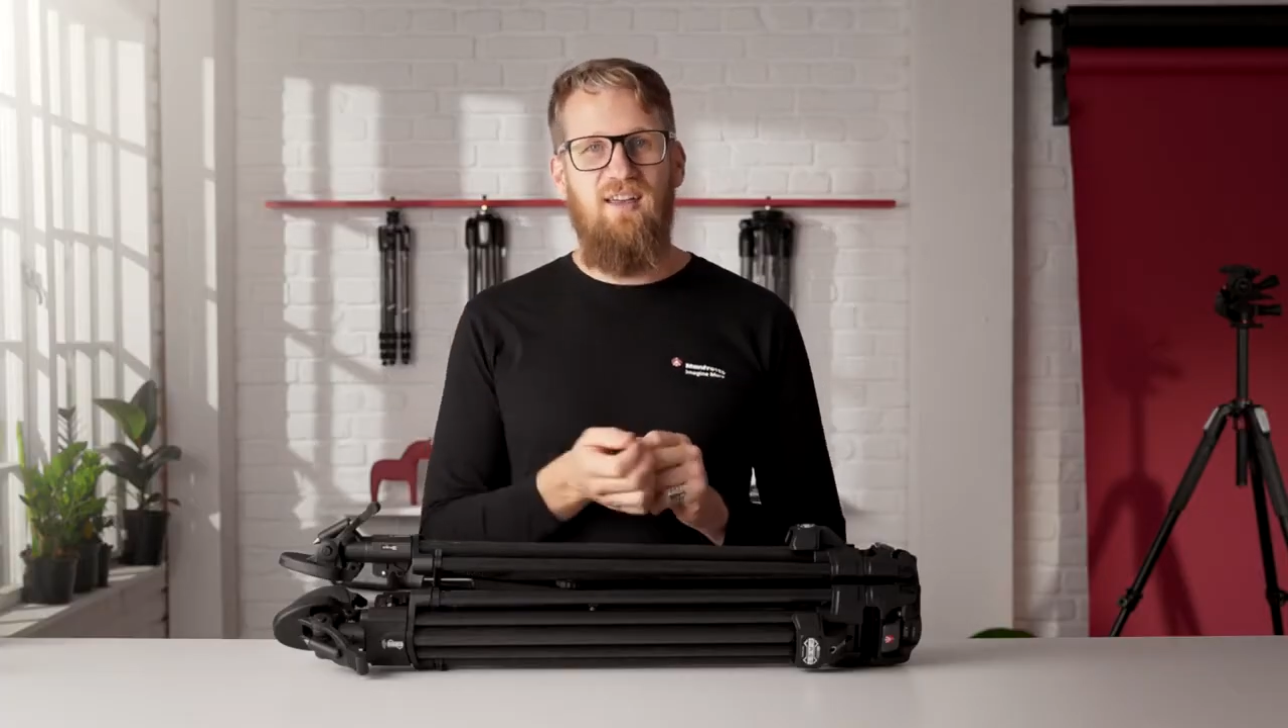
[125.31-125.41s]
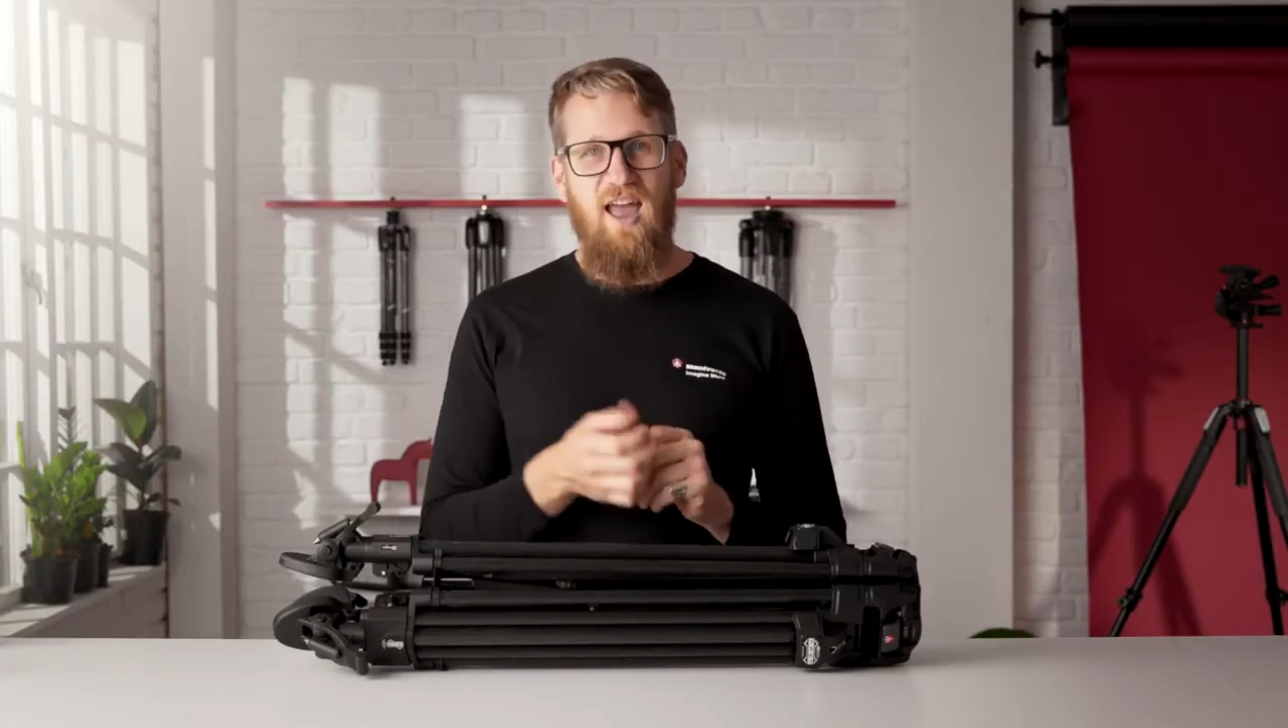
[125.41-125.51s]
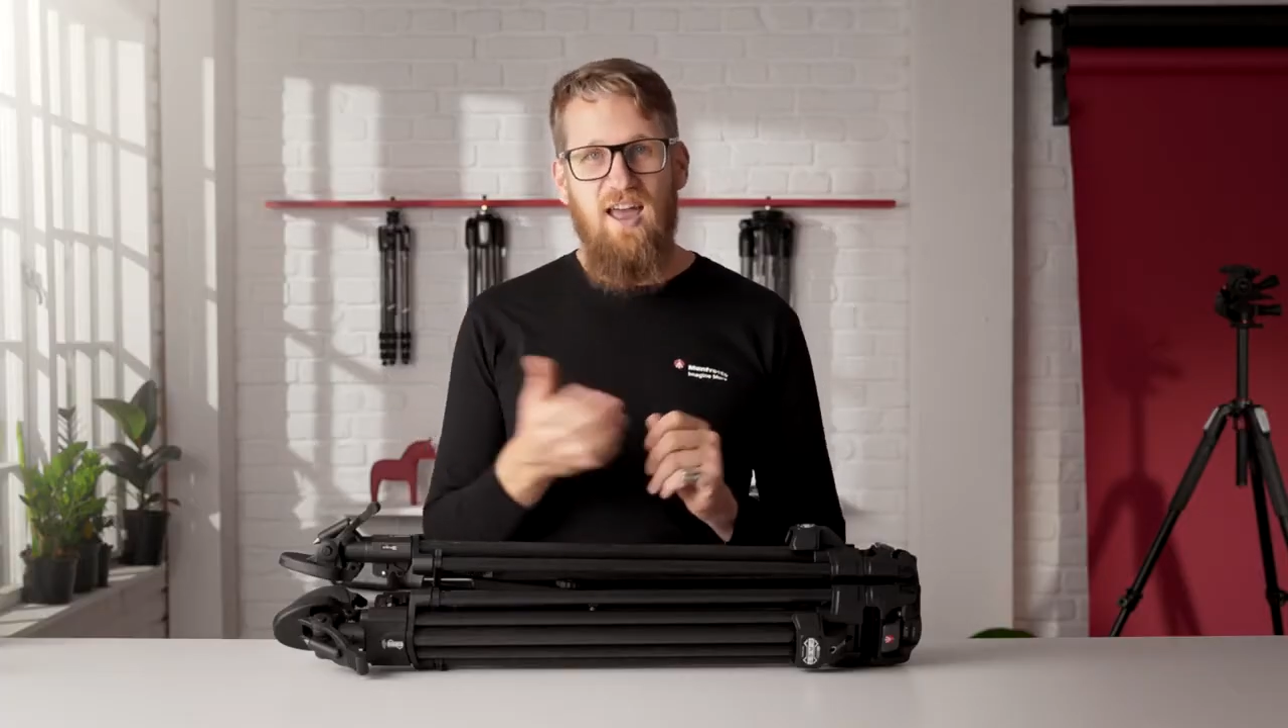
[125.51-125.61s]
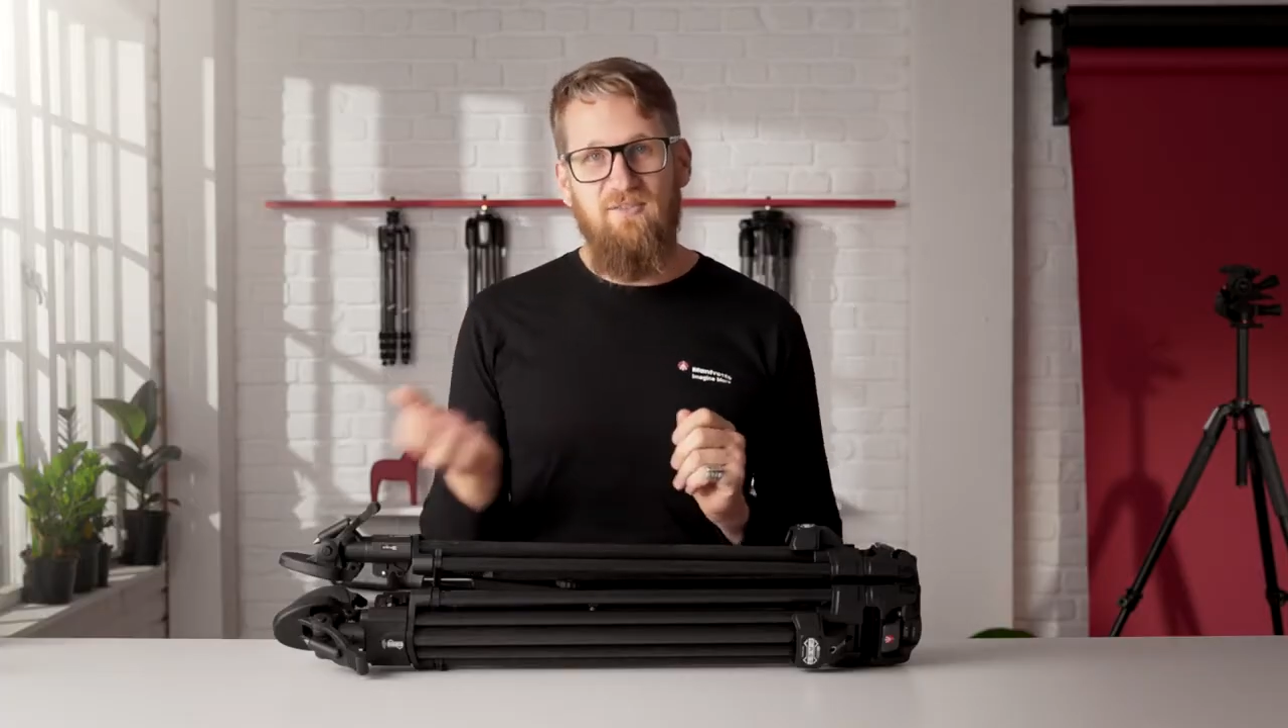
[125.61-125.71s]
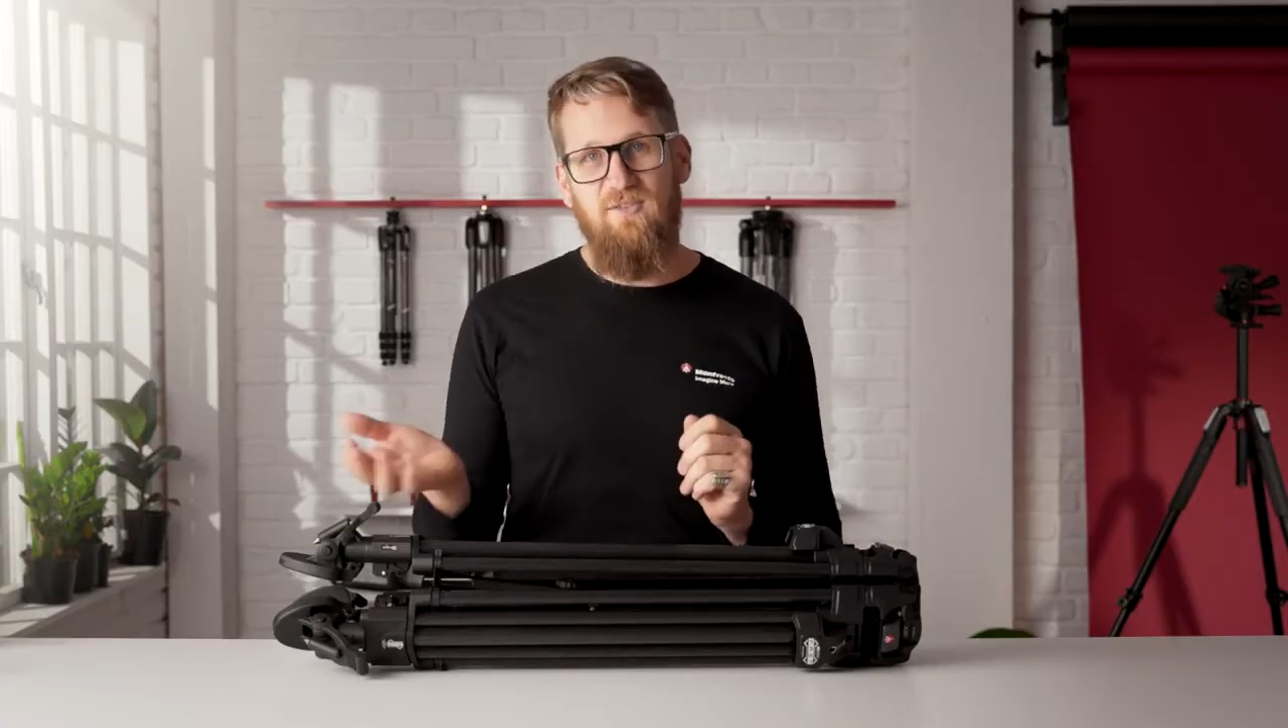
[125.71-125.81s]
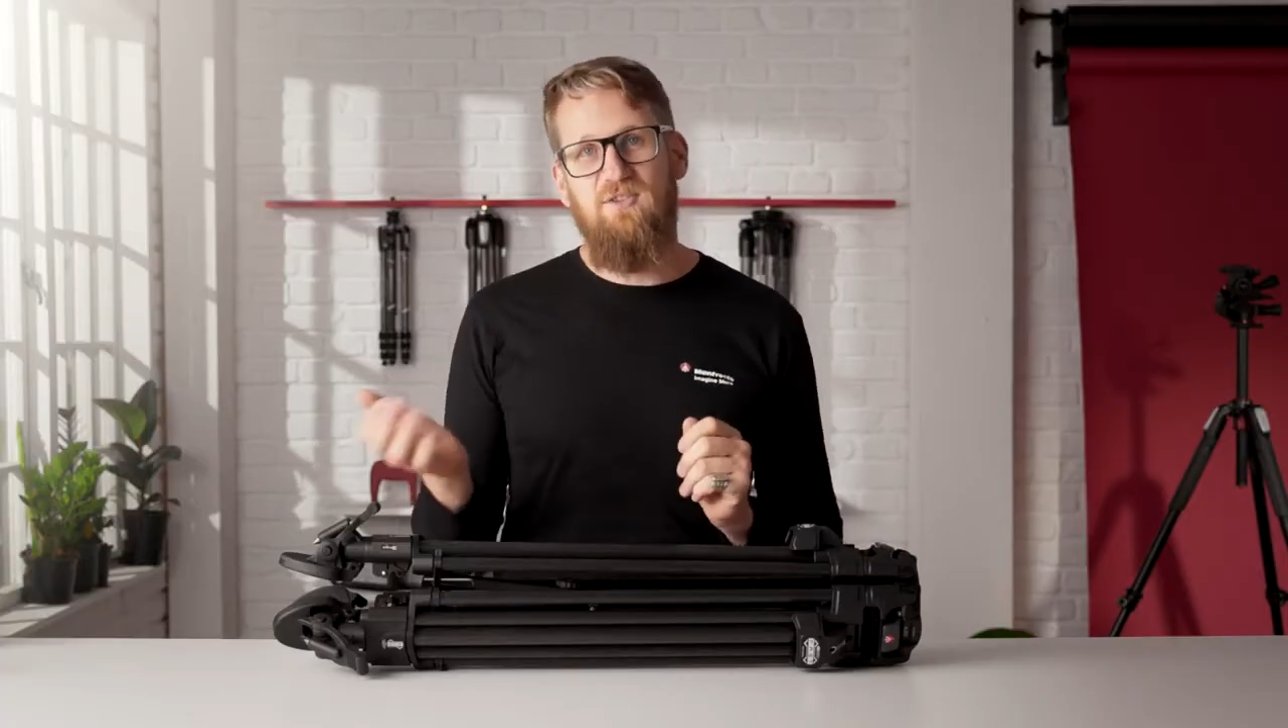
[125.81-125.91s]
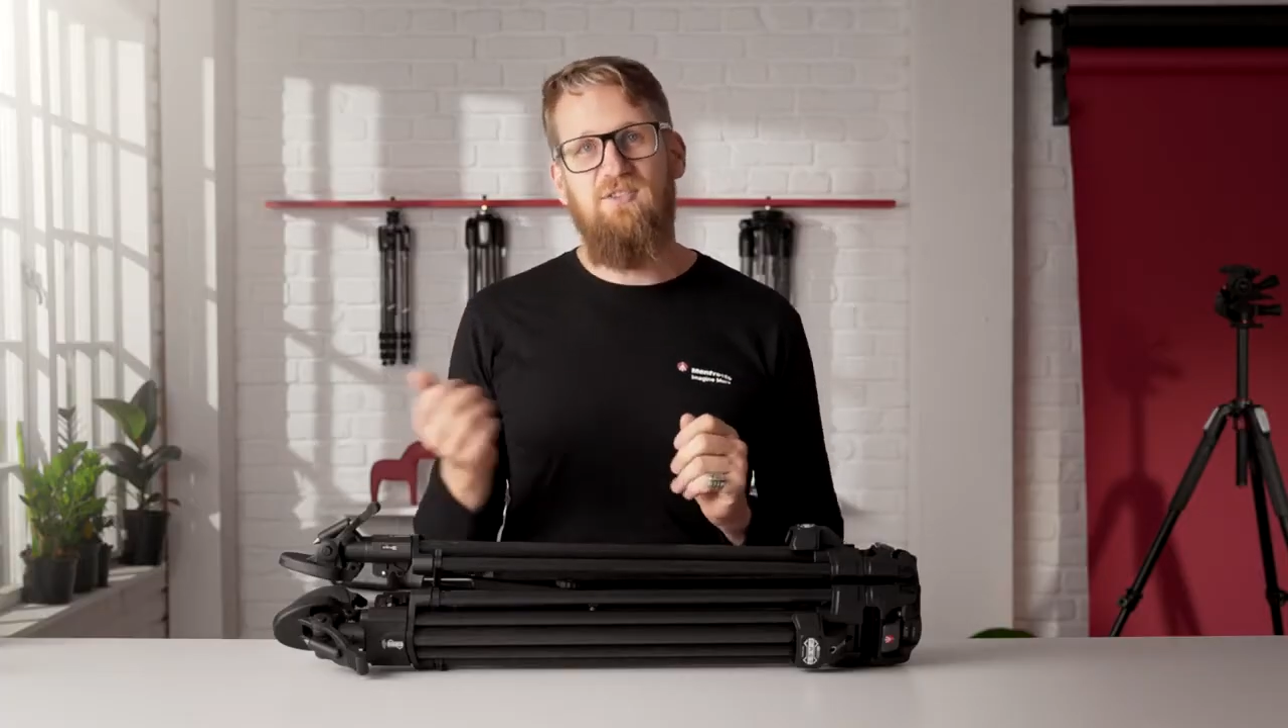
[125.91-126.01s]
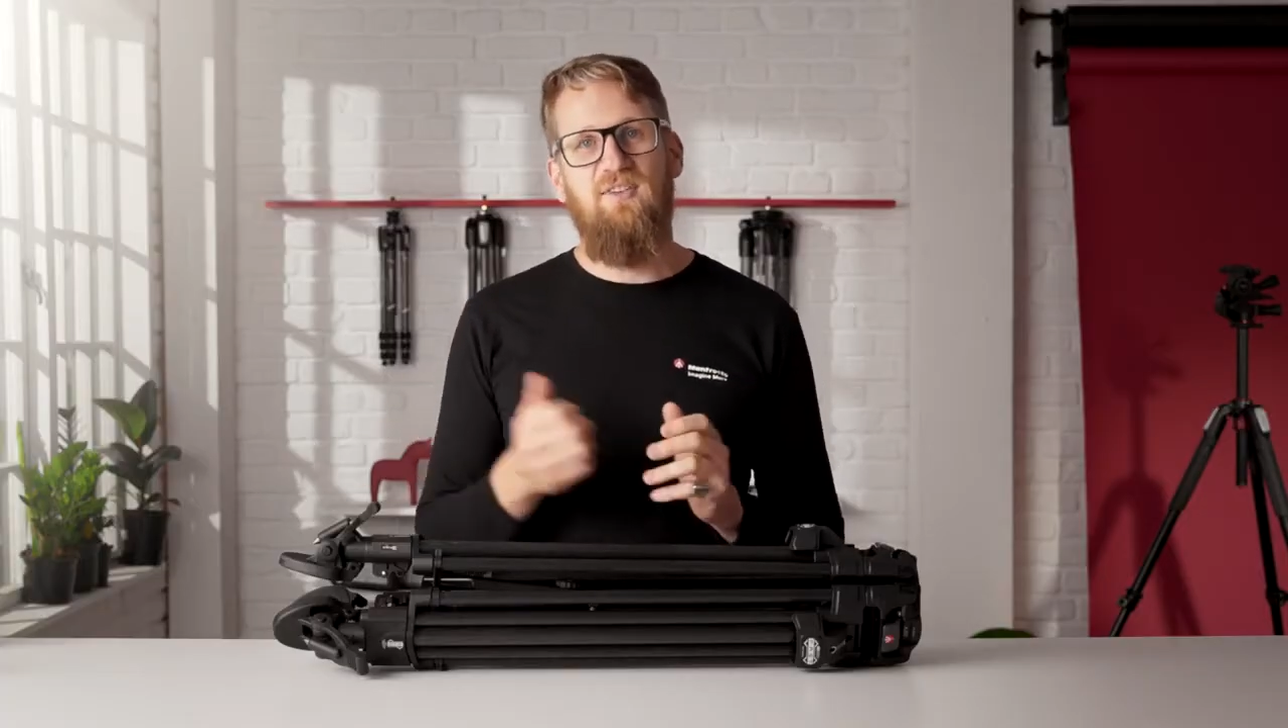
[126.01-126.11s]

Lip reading: and future